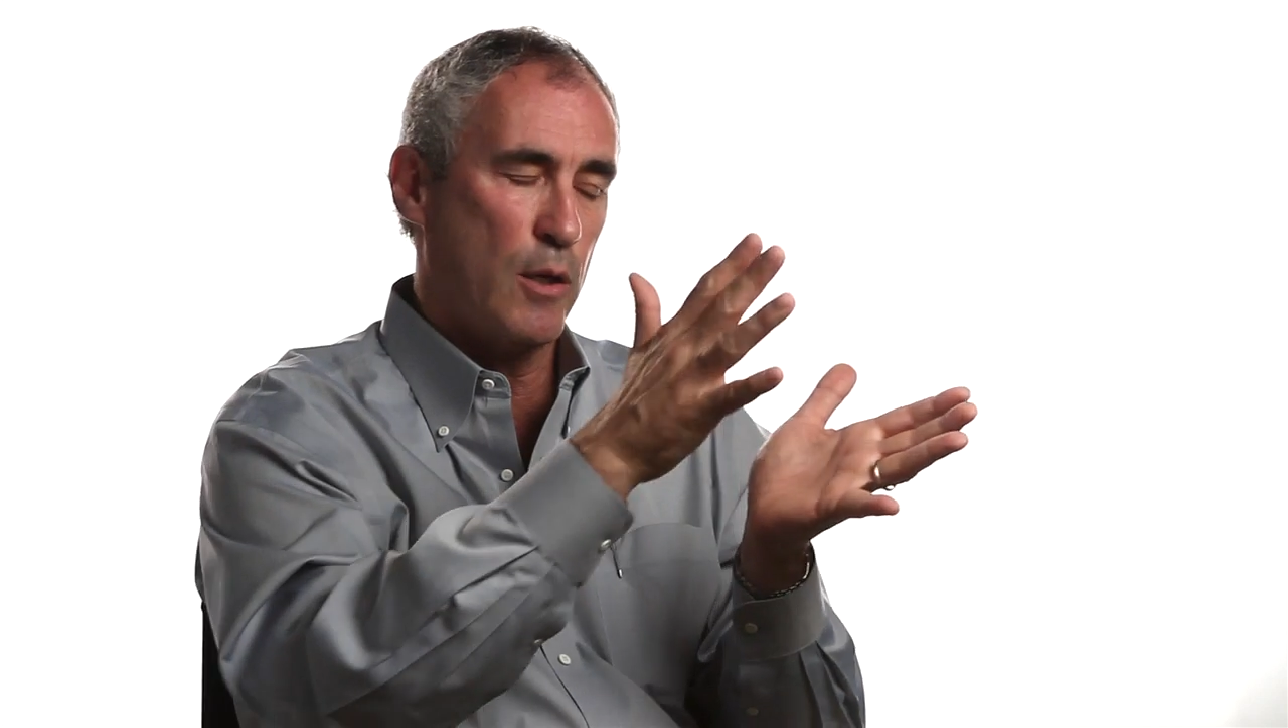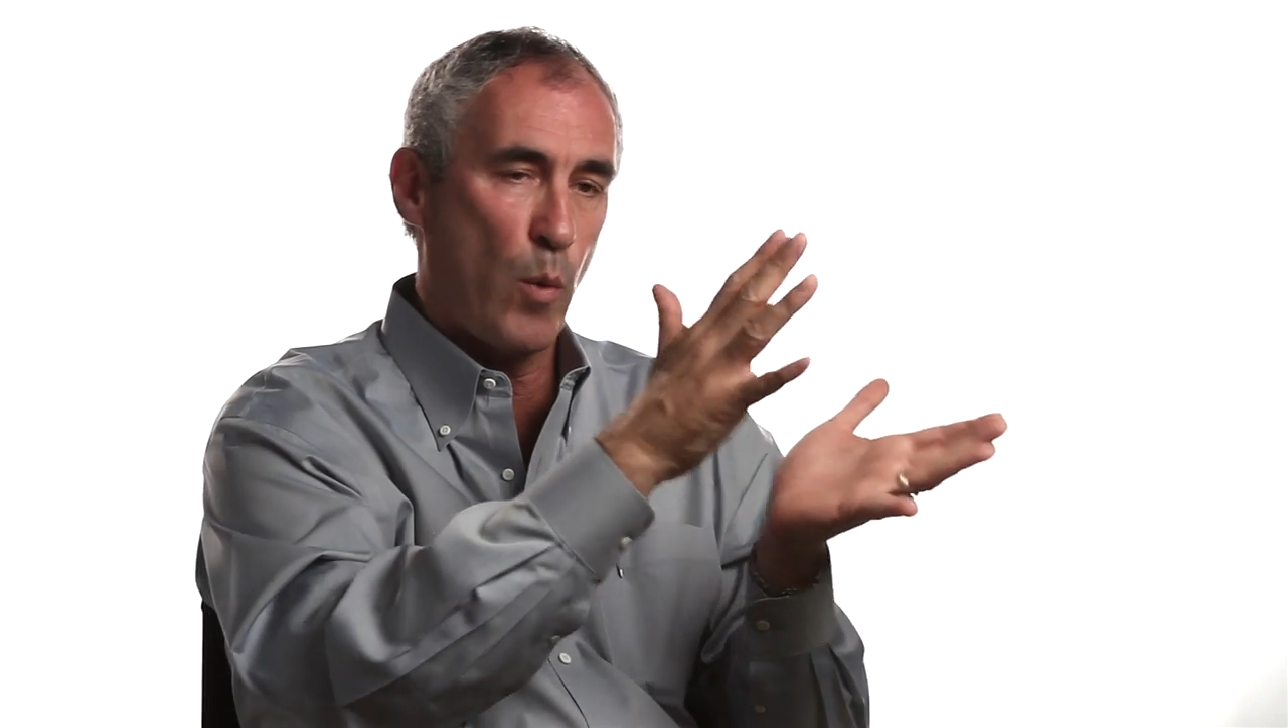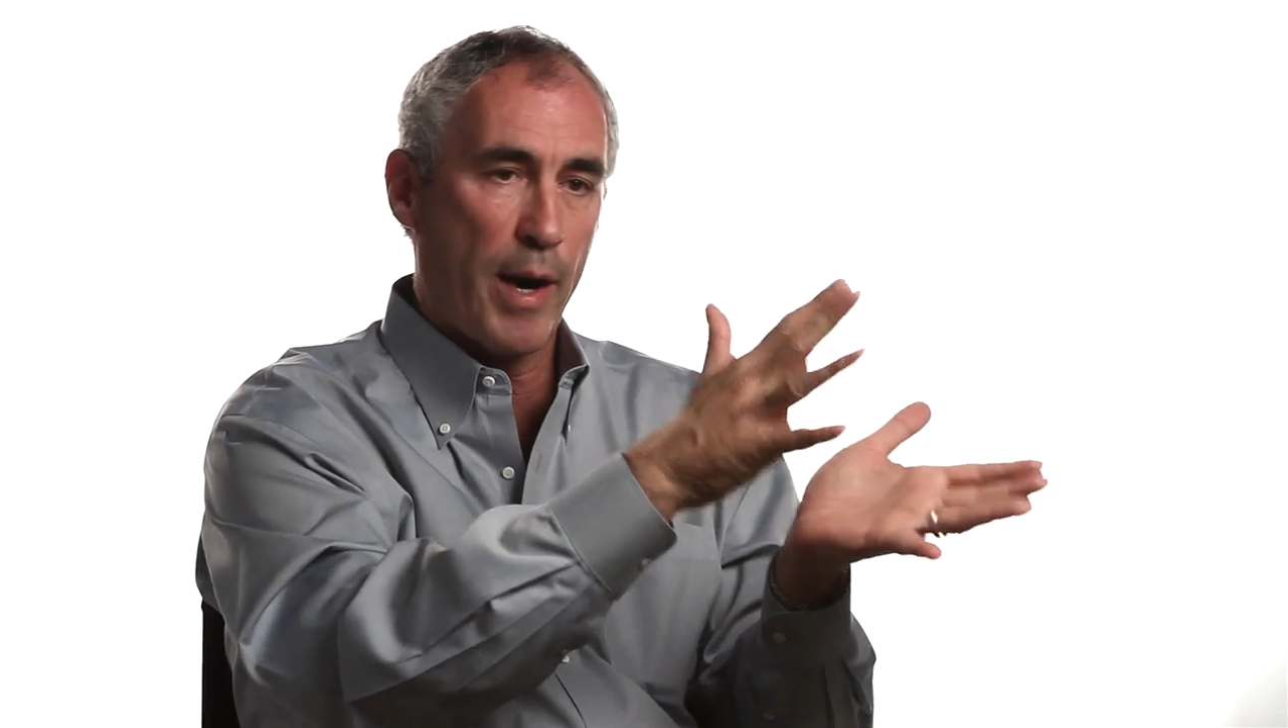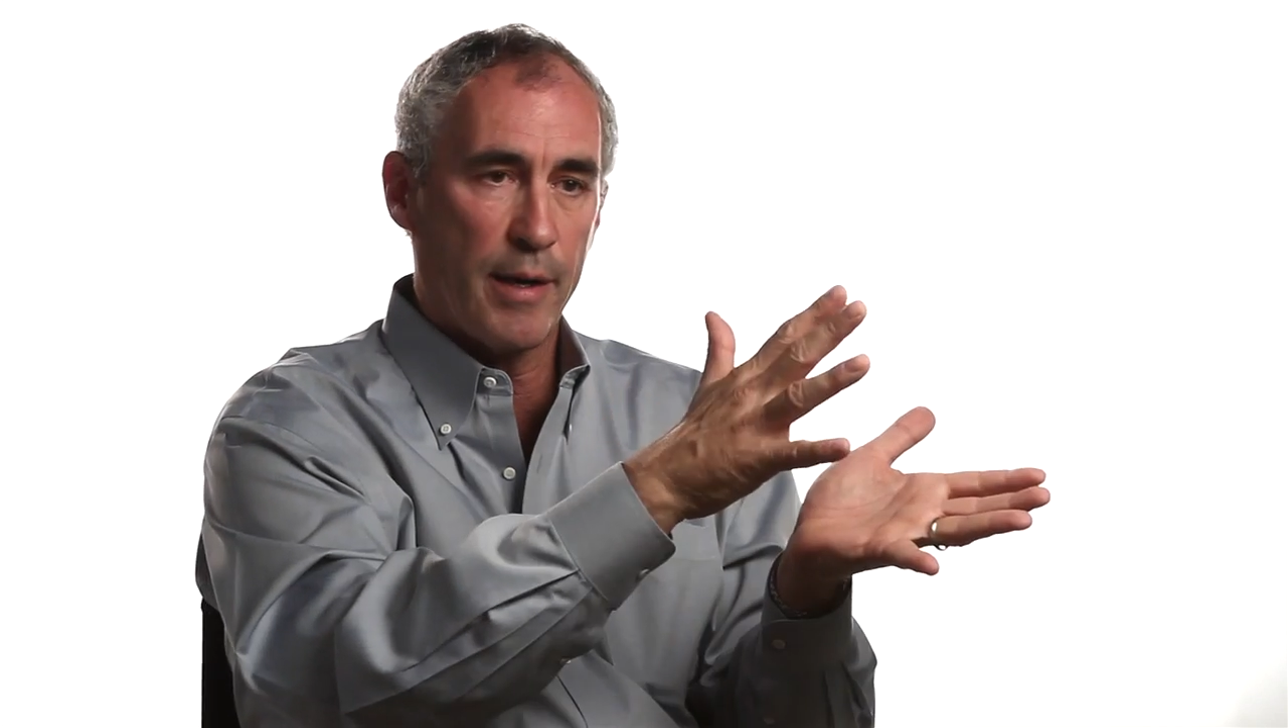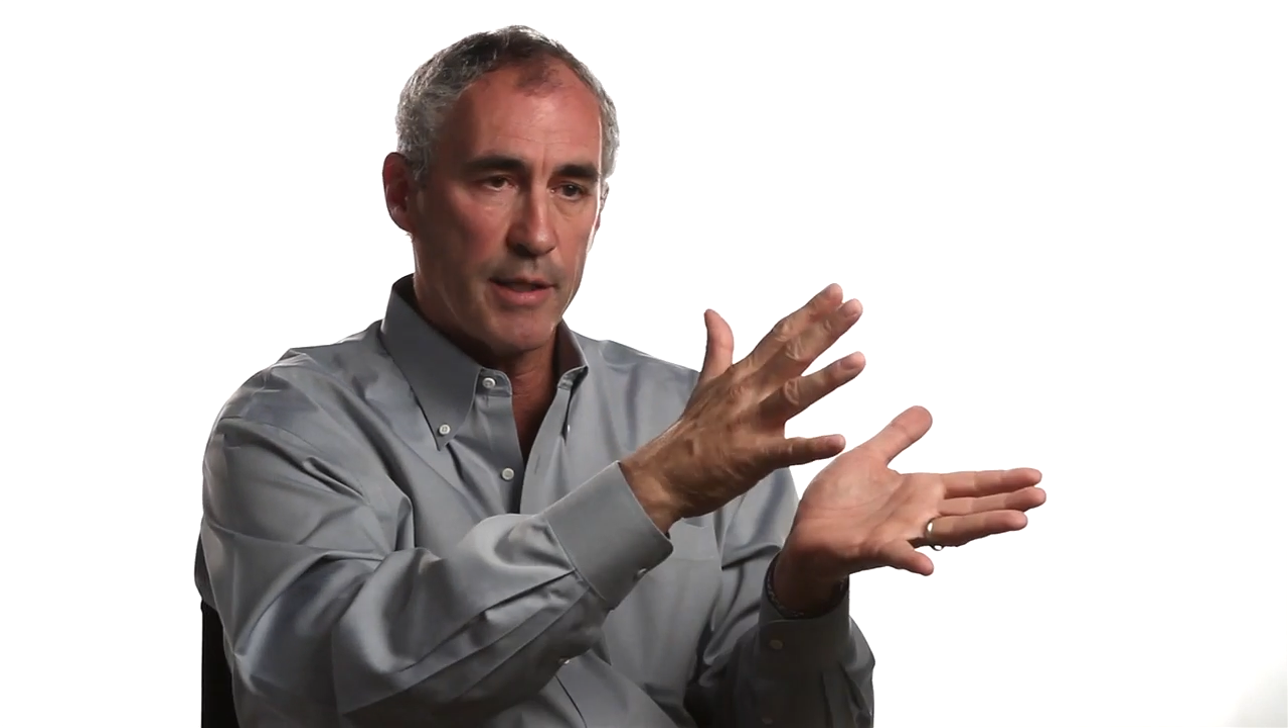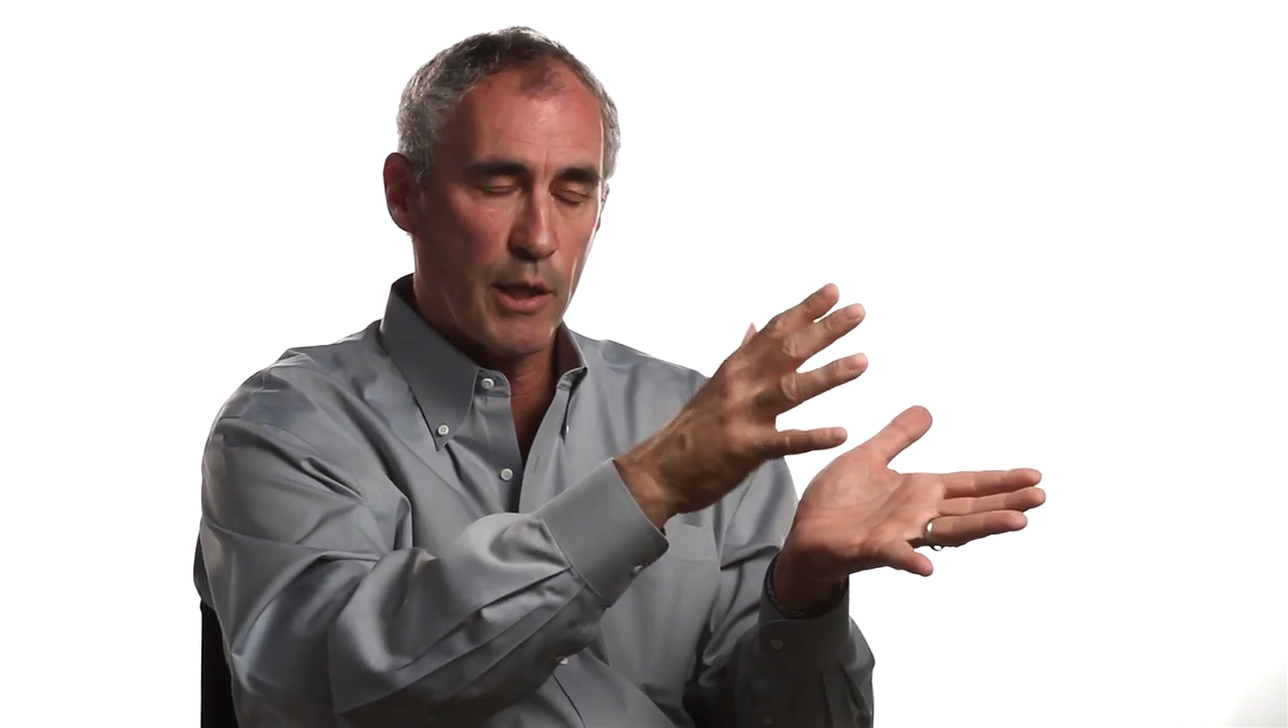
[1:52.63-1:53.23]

awareness.